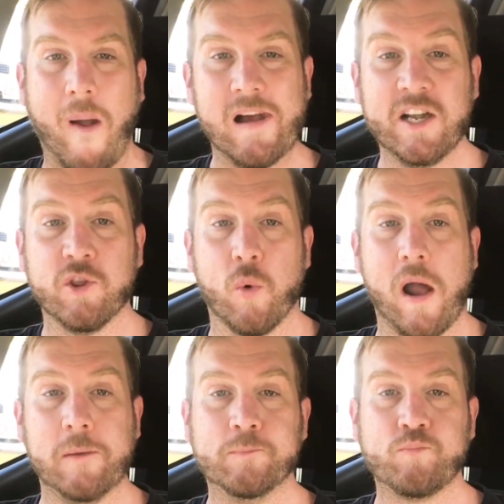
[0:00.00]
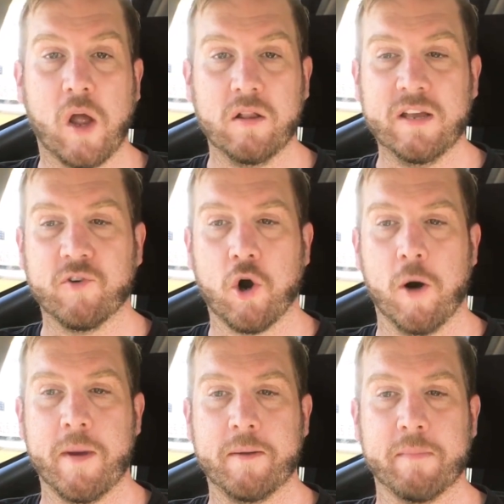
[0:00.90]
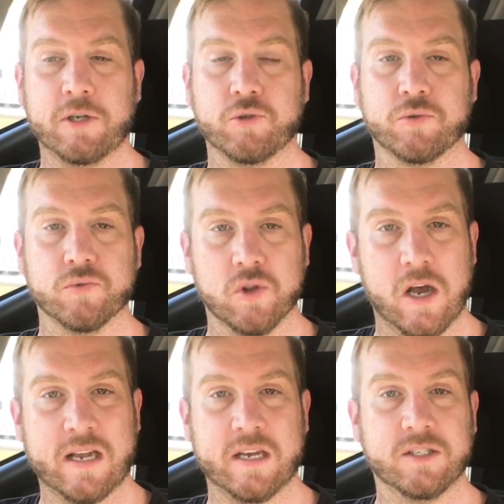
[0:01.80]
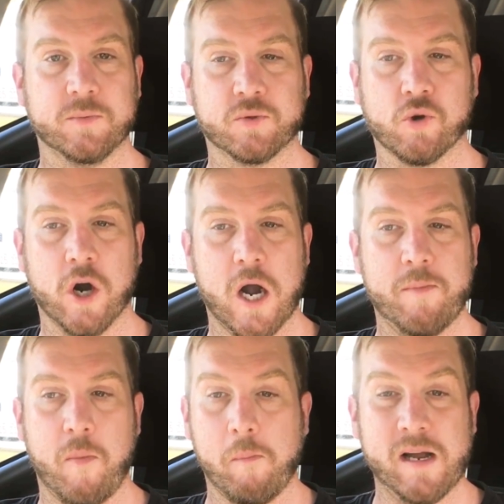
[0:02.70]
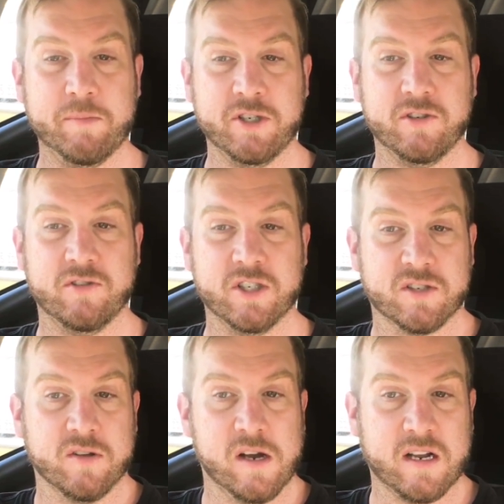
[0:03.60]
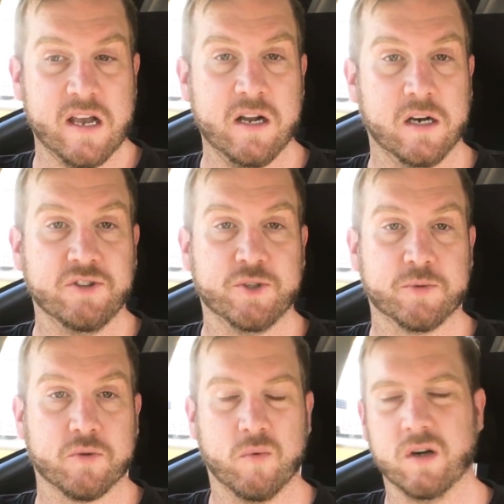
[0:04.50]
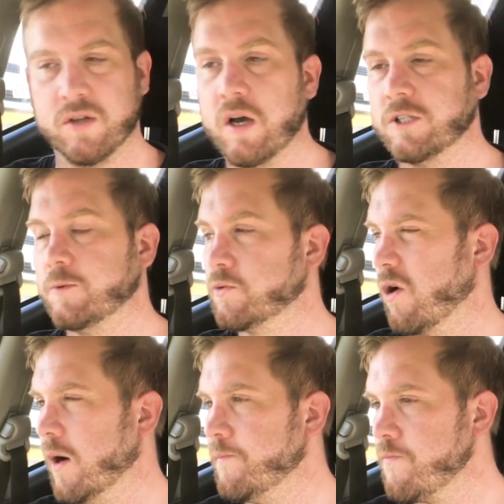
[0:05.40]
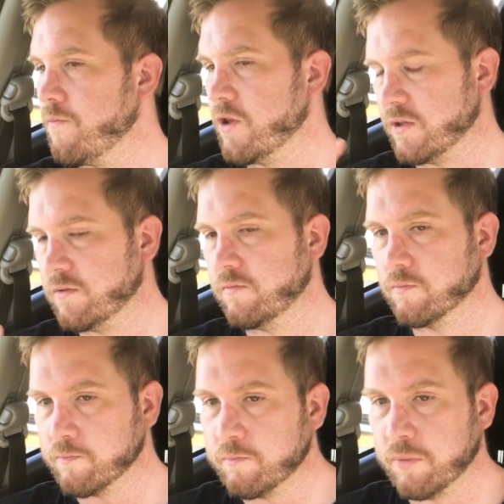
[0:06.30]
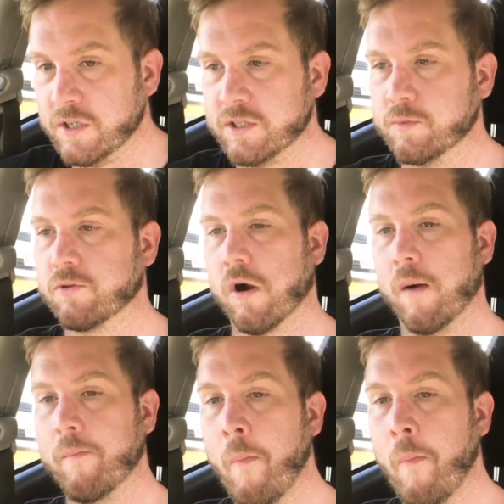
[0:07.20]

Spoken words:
Either way, leave a comment. Make sure to like and subscribe. Maybe dislike and unsubscribe. Well, don't unsubscribe. Just please subscribe.